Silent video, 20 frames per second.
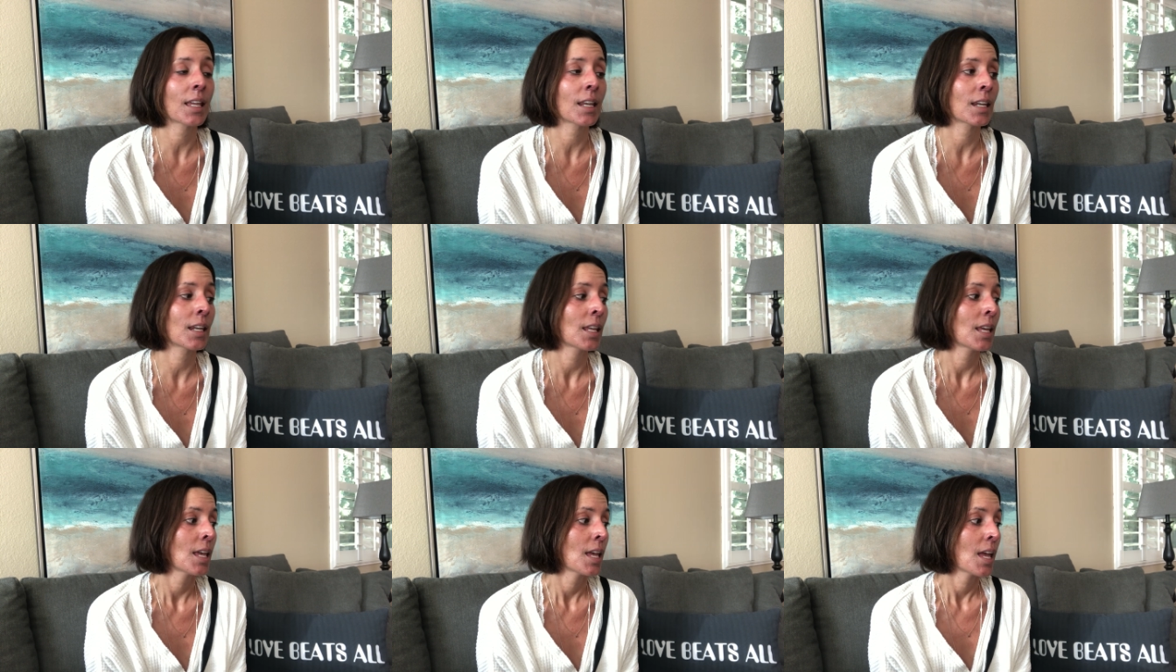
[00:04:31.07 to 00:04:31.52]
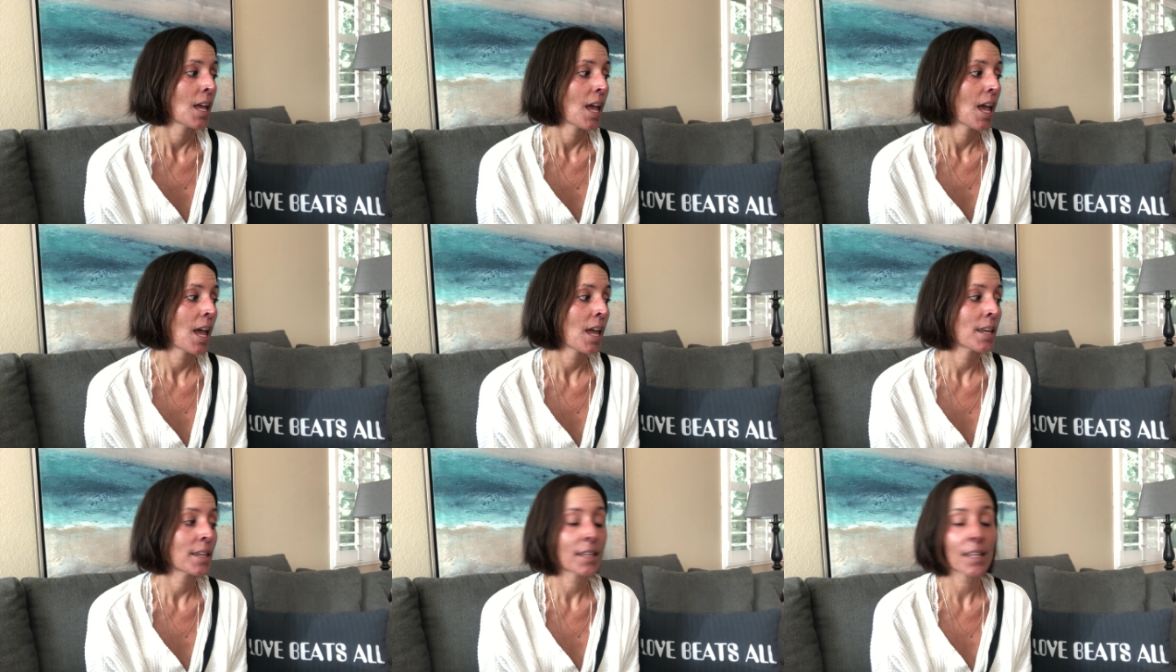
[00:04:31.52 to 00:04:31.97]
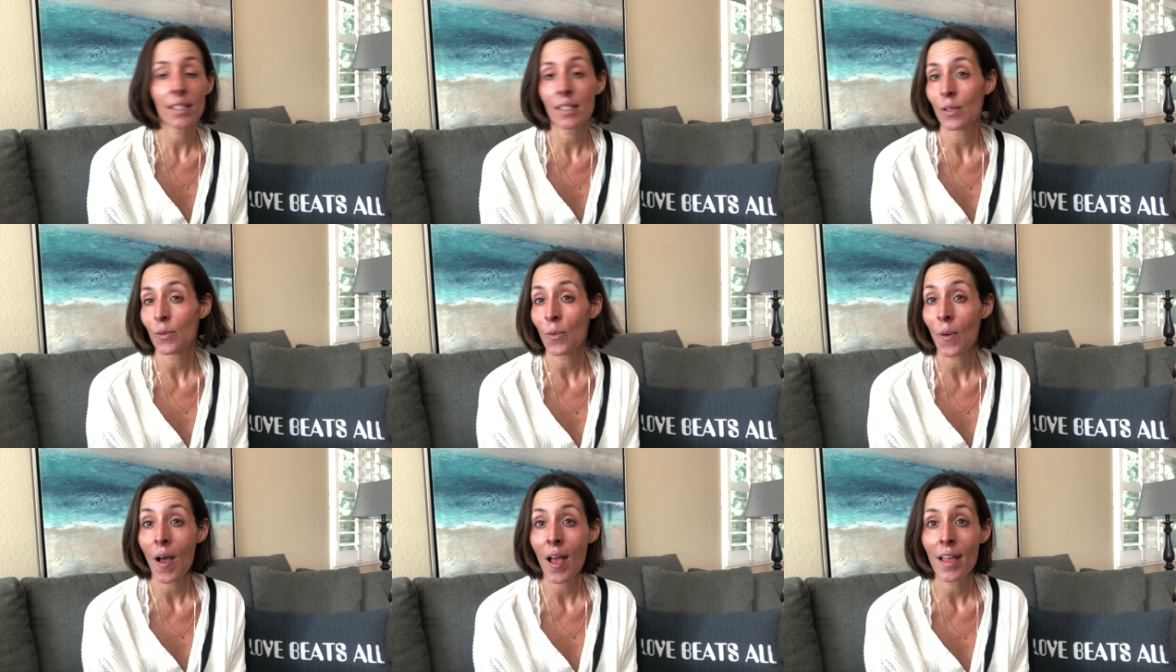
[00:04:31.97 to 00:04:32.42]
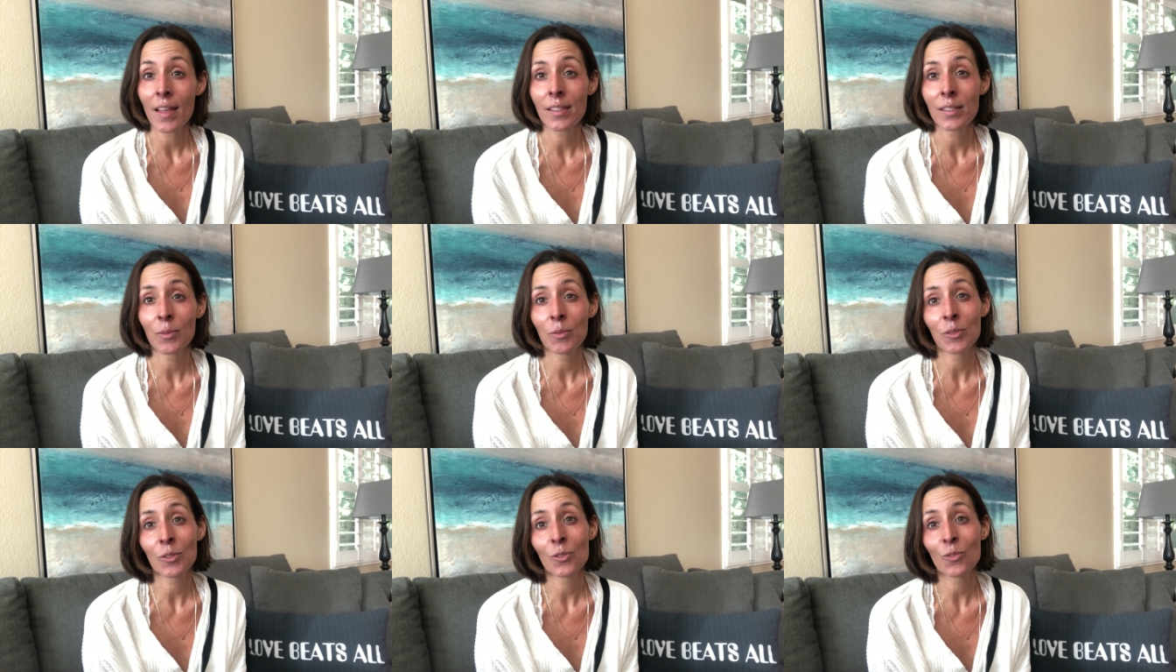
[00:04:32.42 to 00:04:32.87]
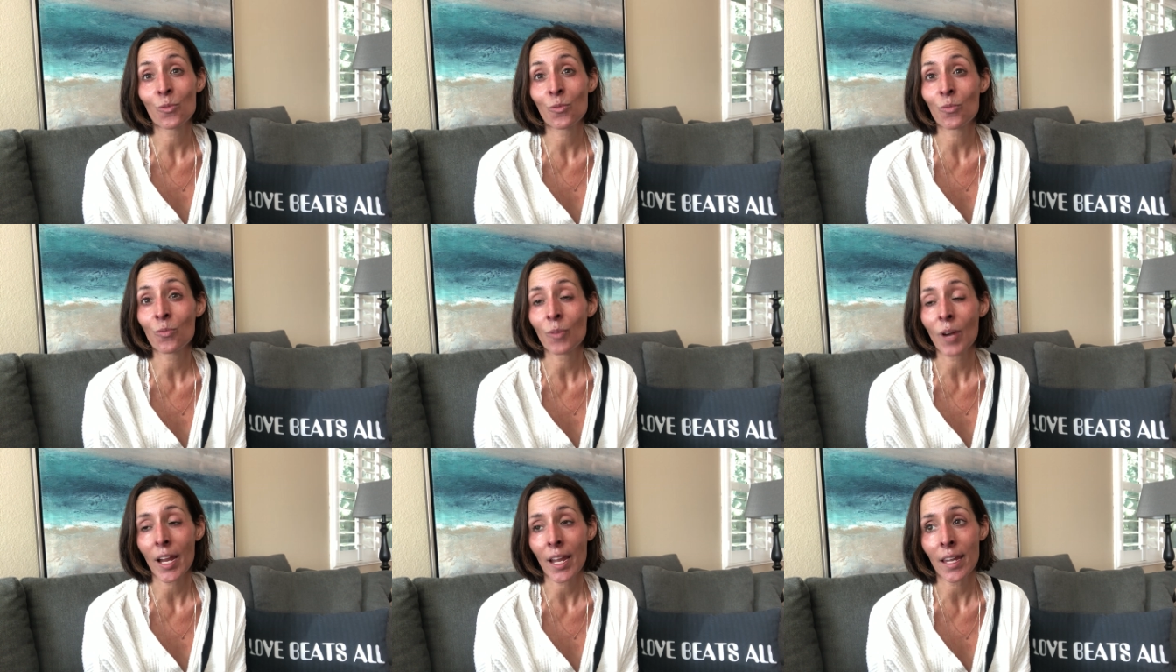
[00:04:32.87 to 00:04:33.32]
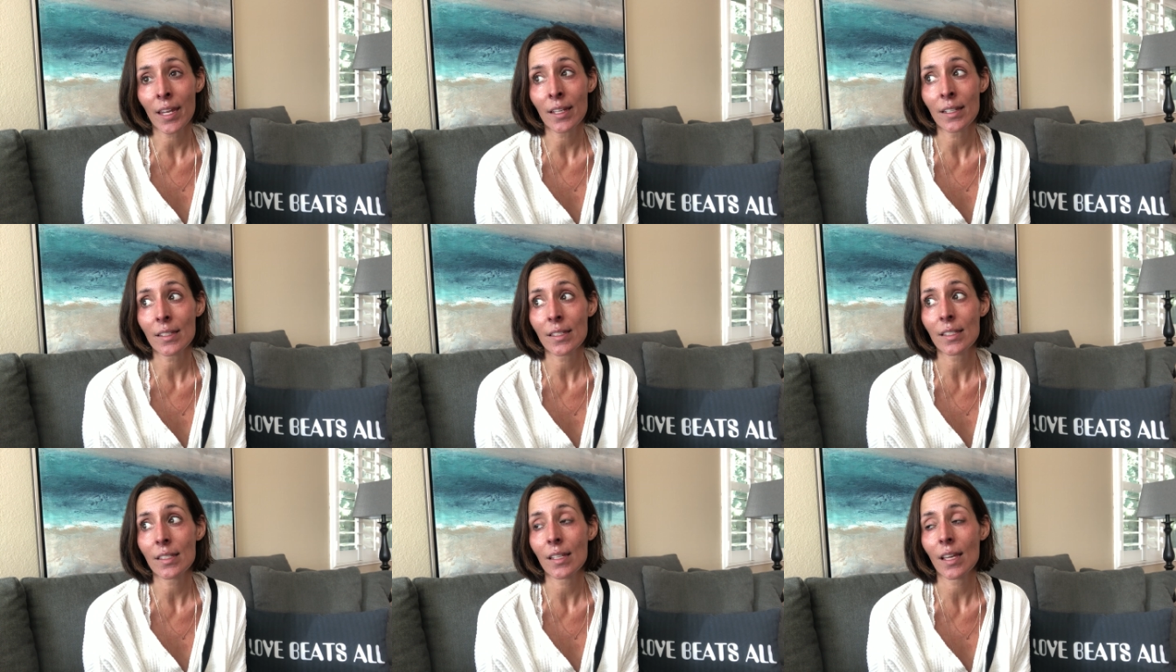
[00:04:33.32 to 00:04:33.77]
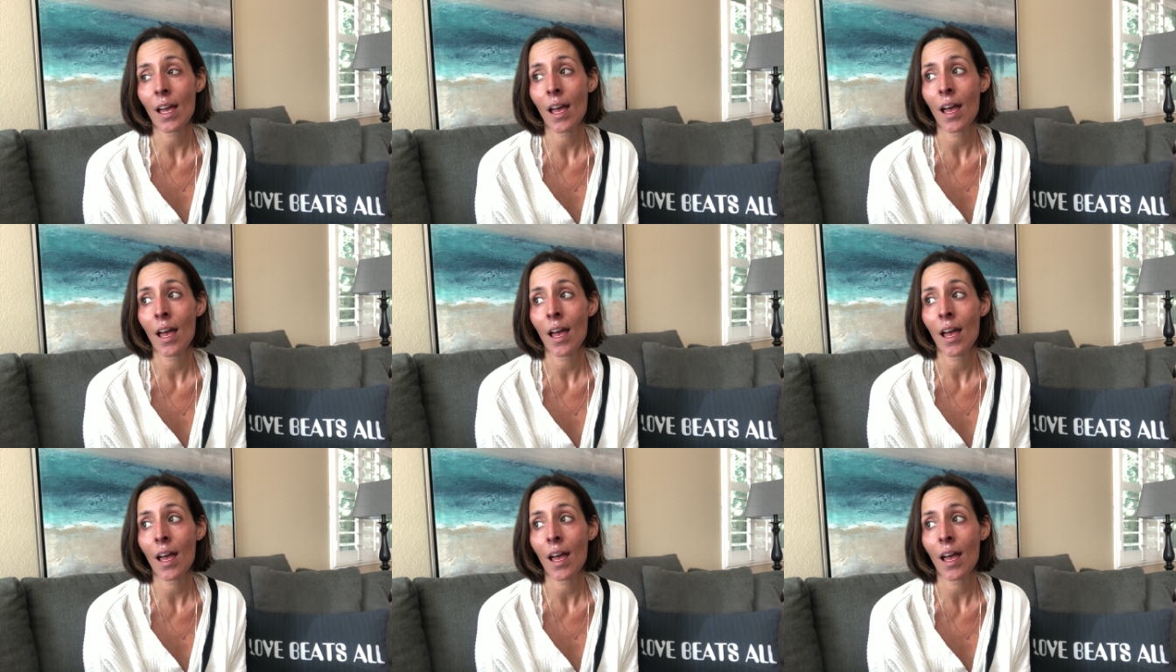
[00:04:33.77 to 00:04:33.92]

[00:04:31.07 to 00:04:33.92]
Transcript: And and yes, it was. It was great.